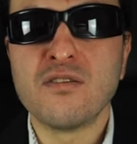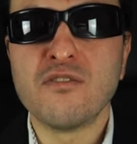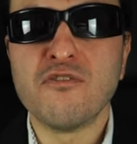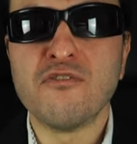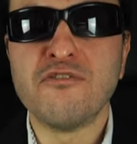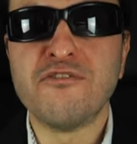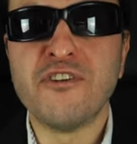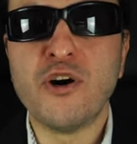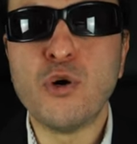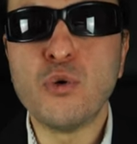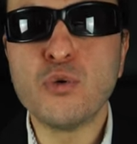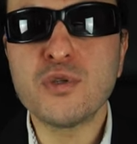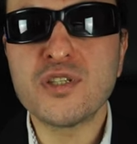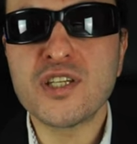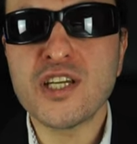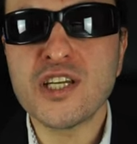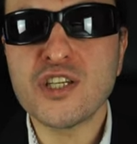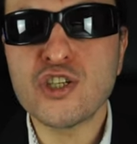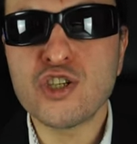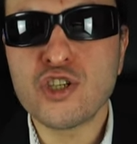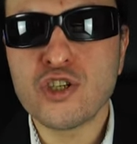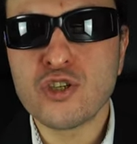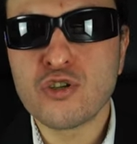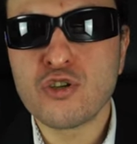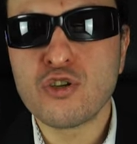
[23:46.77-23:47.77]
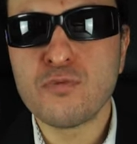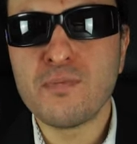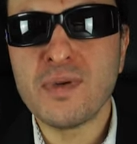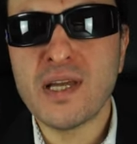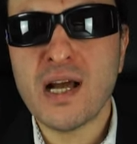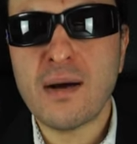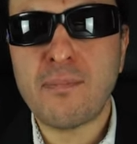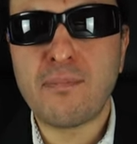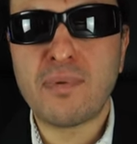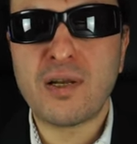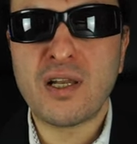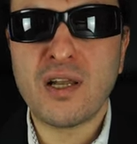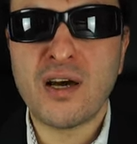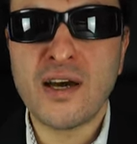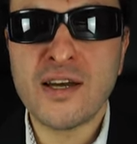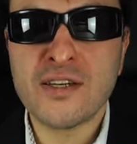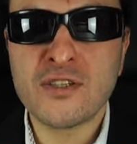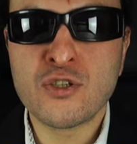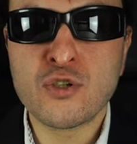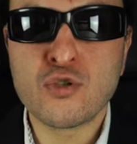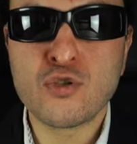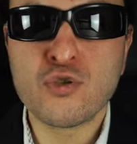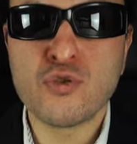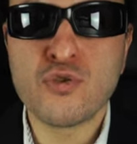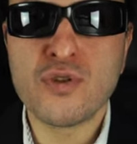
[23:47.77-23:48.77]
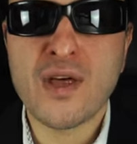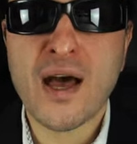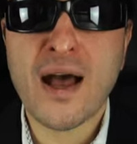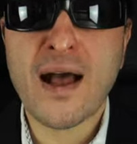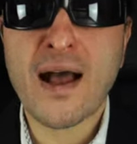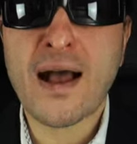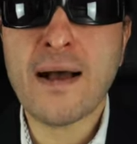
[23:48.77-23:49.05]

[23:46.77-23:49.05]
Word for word: voltage to be applied to that